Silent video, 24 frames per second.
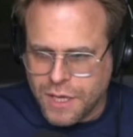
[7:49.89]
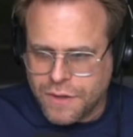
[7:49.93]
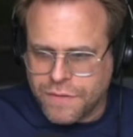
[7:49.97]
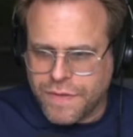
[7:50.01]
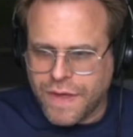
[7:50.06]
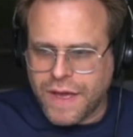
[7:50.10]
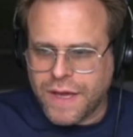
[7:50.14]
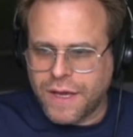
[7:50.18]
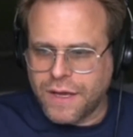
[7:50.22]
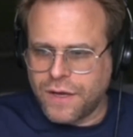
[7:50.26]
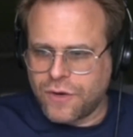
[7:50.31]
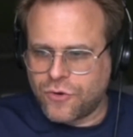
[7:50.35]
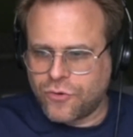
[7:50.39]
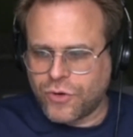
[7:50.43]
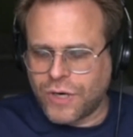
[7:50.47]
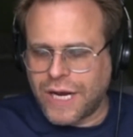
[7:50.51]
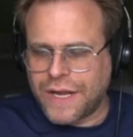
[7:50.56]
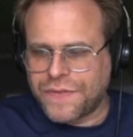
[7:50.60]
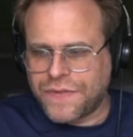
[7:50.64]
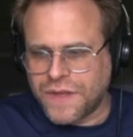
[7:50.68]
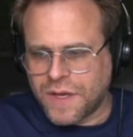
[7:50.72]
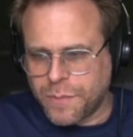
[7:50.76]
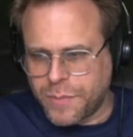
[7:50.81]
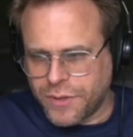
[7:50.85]
They
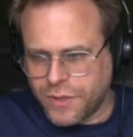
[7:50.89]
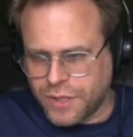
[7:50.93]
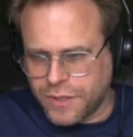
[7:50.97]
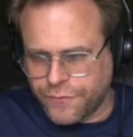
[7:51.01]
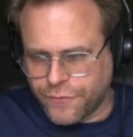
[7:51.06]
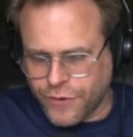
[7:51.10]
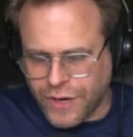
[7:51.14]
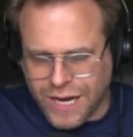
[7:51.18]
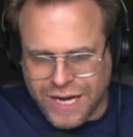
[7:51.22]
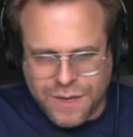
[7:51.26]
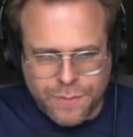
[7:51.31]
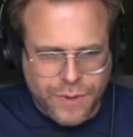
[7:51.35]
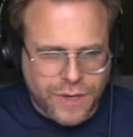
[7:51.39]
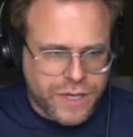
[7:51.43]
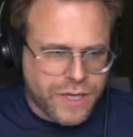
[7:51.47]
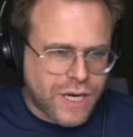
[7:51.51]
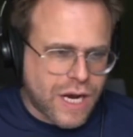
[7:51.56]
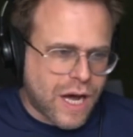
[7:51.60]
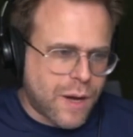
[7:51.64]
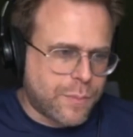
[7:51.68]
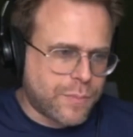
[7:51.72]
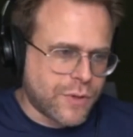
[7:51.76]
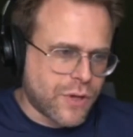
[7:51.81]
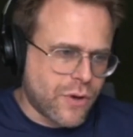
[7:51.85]
create the ability for anybody
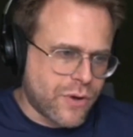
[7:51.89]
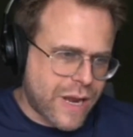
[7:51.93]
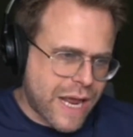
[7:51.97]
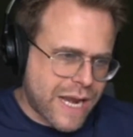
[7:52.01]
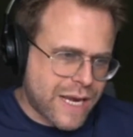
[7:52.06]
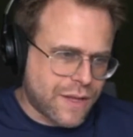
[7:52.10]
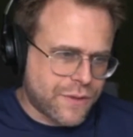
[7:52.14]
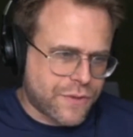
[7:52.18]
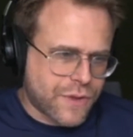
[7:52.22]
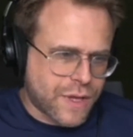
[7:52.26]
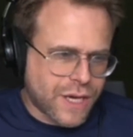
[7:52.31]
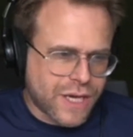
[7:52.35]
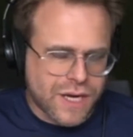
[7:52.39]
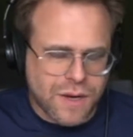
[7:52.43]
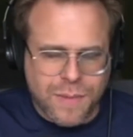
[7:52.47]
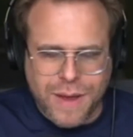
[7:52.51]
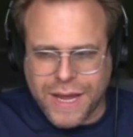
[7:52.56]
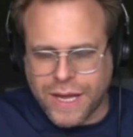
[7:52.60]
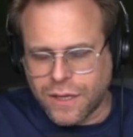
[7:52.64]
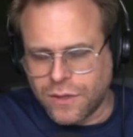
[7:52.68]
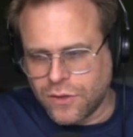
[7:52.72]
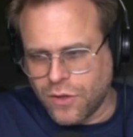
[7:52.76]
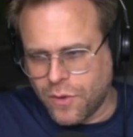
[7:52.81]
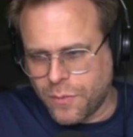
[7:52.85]
to upload anything and to
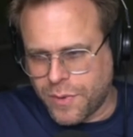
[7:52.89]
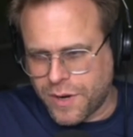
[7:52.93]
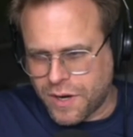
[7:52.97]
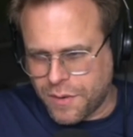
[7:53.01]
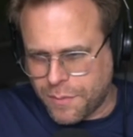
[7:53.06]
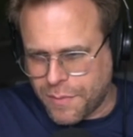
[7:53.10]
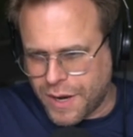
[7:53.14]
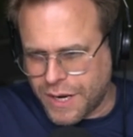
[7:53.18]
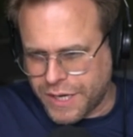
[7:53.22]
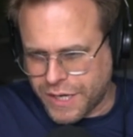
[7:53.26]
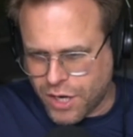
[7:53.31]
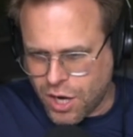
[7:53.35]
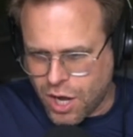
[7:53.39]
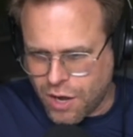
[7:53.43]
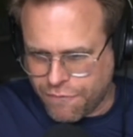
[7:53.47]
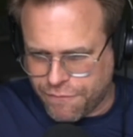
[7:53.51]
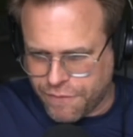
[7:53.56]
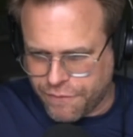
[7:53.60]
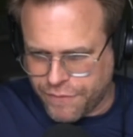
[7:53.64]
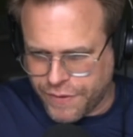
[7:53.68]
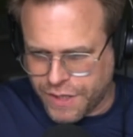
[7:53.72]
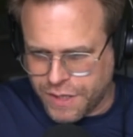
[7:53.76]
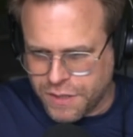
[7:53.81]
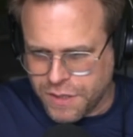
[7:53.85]
make a little bit of money off
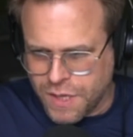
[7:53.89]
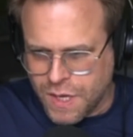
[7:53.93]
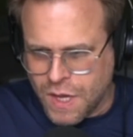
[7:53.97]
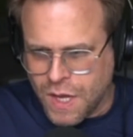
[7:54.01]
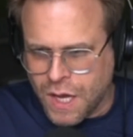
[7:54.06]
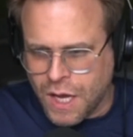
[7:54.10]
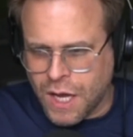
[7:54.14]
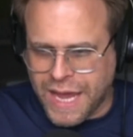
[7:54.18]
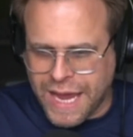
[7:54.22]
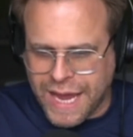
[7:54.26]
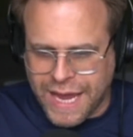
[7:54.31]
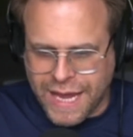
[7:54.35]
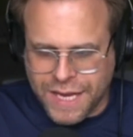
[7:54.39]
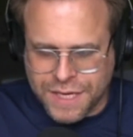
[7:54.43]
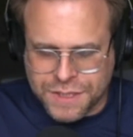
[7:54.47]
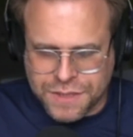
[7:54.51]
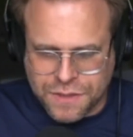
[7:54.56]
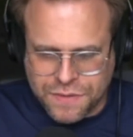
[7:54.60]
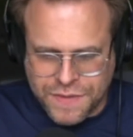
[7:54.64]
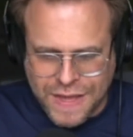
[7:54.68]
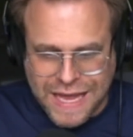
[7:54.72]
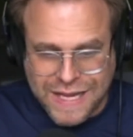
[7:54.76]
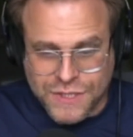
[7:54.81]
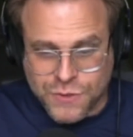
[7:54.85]
of it. And
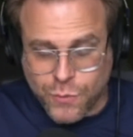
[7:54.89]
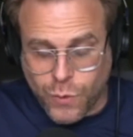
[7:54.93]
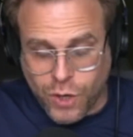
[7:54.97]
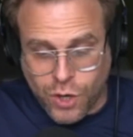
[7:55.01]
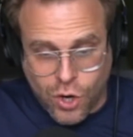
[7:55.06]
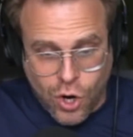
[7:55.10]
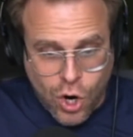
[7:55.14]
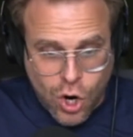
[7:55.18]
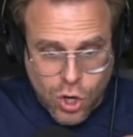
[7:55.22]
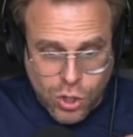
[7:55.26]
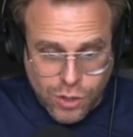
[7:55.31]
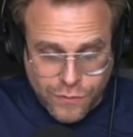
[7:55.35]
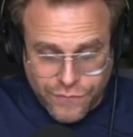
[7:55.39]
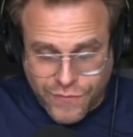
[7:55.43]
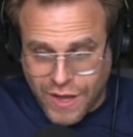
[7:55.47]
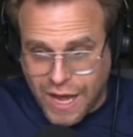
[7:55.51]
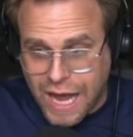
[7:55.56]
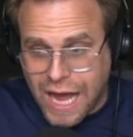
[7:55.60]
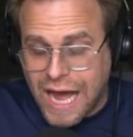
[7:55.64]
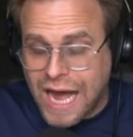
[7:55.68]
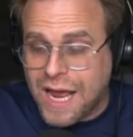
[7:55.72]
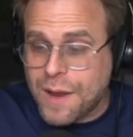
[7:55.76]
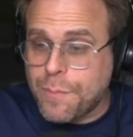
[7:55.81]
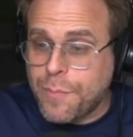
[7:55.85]
that's where all of the
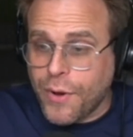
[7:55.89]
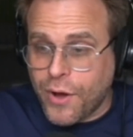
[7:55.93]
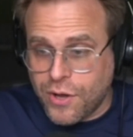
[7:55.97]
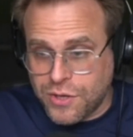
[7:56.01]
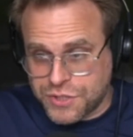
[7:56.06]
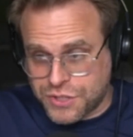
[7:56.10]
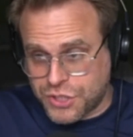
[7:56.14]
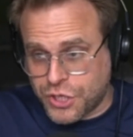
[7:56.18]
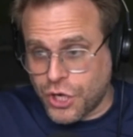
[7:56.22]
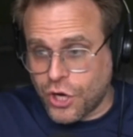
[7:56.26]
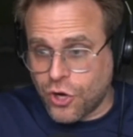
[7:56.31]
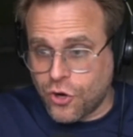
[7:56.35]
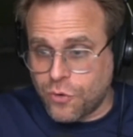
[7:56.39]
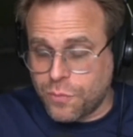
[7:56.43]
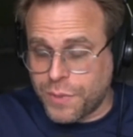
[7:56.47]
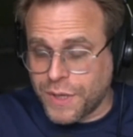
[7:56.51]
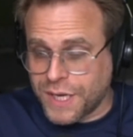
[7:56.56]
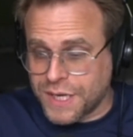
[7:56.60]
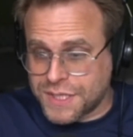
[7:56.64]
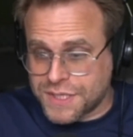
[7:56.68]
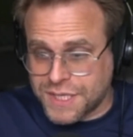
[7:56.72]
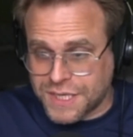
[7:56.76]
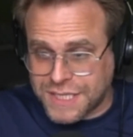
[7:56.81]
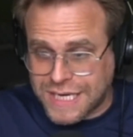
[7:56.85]
eyeballs go,
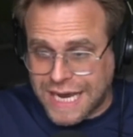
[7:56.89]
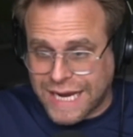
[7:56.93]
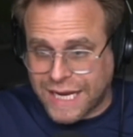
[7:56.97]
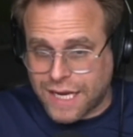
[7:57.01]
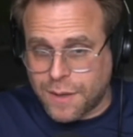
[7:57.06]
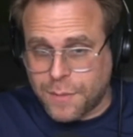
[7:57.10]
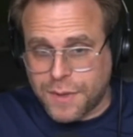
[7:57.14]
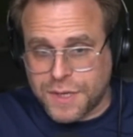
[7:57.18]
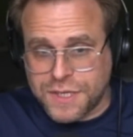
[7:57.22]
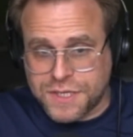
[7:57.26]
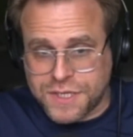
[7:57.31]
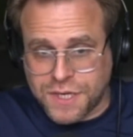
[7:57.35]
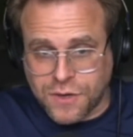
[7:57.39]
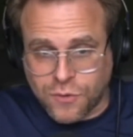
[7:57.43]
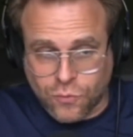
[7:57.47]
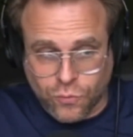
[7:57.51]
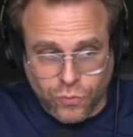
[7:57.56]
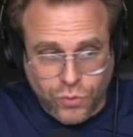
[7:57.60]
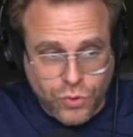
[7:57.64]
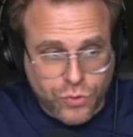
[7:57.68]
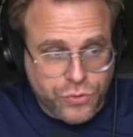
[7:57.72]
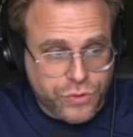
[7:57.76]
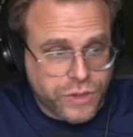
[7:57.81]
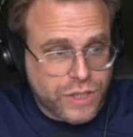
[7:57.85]
because the tech companies did a
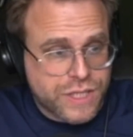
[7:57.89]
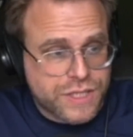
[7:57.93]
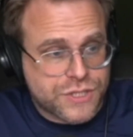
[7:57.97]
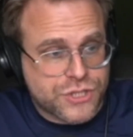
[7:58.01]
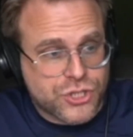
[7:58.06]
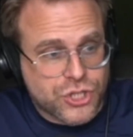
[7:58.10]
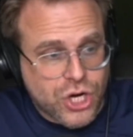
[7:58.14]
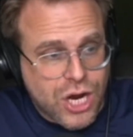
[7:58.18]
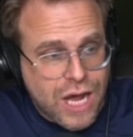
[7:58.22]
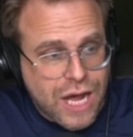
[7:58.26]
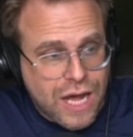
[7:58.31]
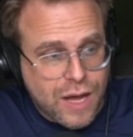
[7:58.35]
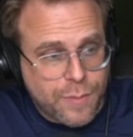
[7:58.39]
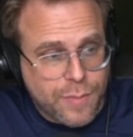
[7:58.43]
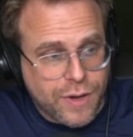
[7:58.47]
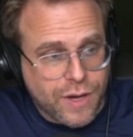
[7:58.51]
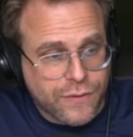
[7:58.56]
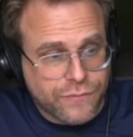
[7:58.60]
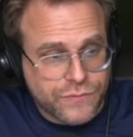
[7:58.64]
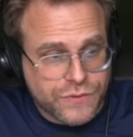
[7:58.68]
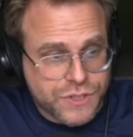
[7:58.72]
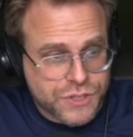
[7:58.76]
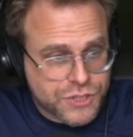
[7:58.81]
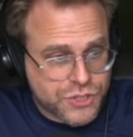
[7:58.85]
ruthless job
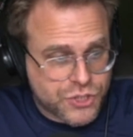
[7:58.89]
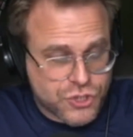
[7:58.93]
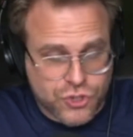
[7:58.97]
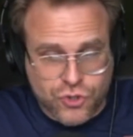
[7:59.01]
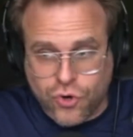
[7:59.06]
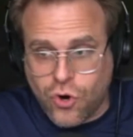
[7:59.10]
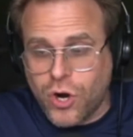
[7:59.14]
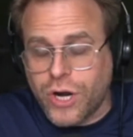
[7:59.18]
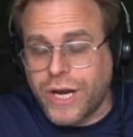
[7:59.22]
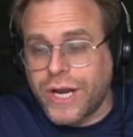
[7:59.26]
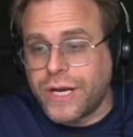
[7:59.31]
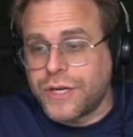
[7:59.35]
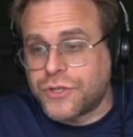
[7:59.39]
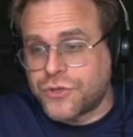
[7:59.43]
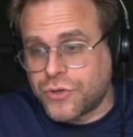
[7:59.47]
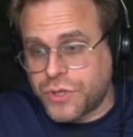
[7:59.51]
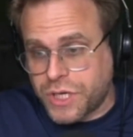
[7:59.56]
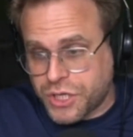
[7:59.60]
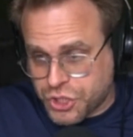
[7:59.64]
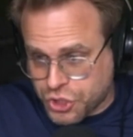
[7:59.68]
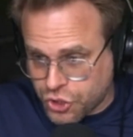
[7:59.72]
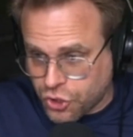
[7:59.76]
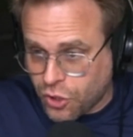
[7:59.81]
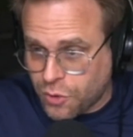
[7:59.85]
of destroying
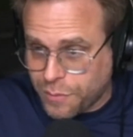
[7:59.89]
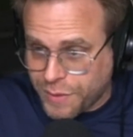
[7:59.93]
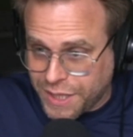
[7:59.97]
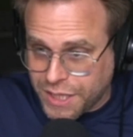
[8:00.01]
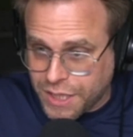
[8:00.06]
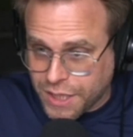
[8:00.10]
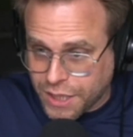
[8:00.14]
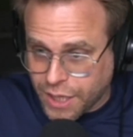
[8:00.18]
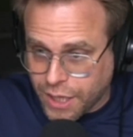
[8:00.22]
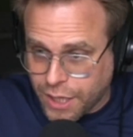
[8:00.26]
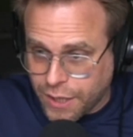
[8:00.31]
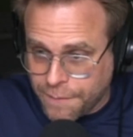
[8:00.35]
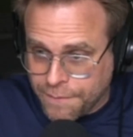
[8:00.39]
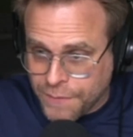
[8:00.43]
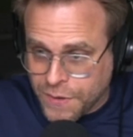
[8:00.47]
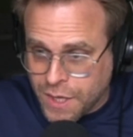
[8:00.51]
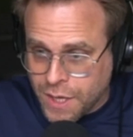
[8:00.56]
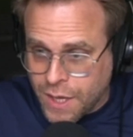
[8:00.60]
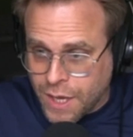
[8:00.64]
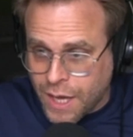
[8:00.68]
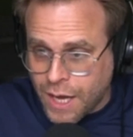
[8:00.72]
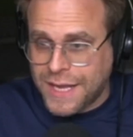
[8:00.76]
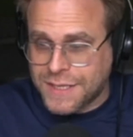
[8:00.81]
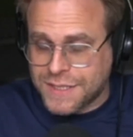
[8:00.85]
traditional media
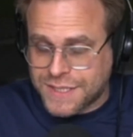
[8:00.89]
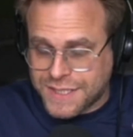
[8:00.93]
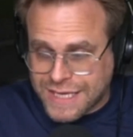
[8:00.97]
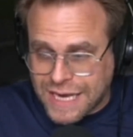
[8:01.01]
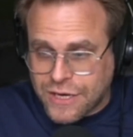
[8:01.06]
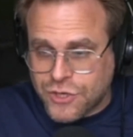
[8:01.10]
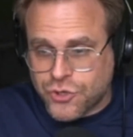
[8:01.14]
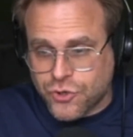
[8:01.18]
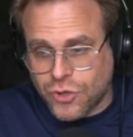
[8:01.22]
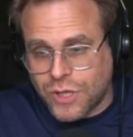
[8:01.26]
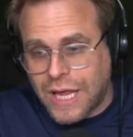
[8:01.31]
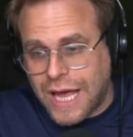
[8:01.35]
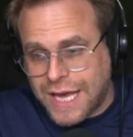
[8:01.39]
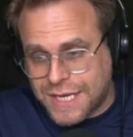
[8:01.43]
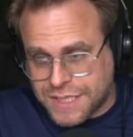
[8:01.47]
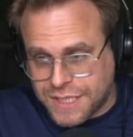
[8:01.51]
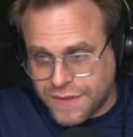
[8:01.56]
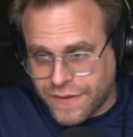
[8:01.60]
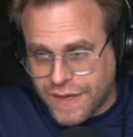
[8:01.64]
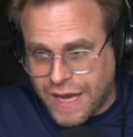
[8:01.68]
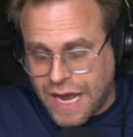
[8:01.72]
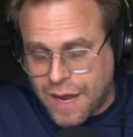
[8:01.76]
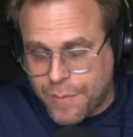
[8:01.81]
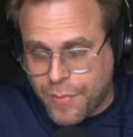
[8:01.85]
and
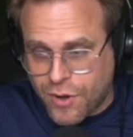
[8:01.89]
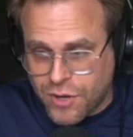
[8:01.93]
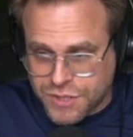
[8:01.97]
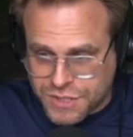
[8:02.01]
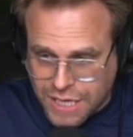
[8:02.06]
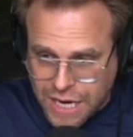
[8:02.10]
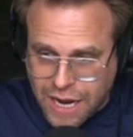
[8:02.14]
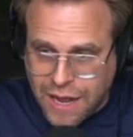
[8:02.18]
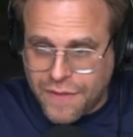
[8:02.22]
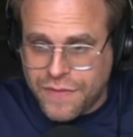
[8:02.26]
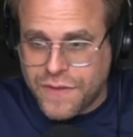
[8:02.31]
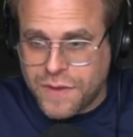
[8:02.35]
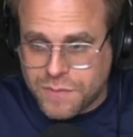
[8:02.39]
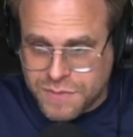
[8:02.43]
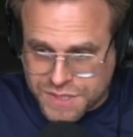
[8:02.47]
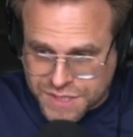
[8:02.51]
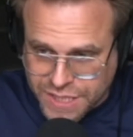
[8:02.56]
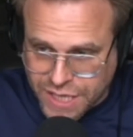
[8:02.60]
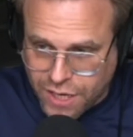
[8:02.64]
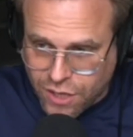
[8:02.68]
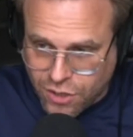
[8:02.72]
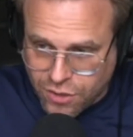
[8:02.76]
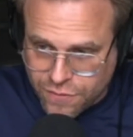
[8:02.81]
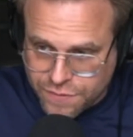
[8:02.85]
centralizing the eyeballs on
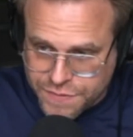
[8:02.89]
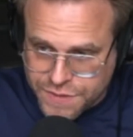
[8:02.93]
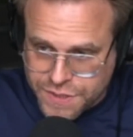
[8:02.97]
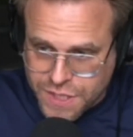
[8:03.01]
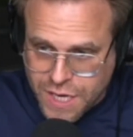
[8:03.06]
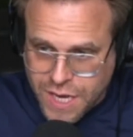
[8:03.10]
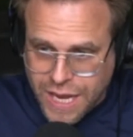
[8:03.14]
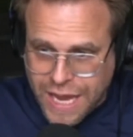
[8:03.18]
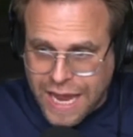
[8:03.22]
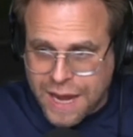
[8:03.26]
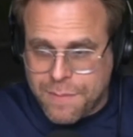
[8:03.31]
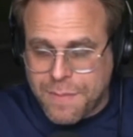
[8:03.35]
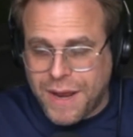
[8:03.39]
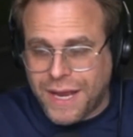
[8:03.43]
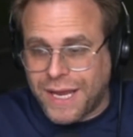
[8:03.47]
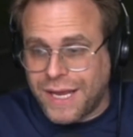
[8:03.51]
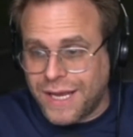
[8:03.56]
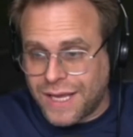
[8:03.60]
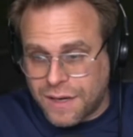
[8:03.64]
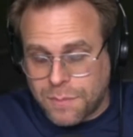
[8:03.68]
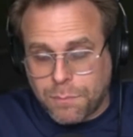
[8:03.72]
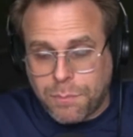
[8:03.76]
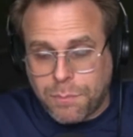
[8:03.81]
themselves and making it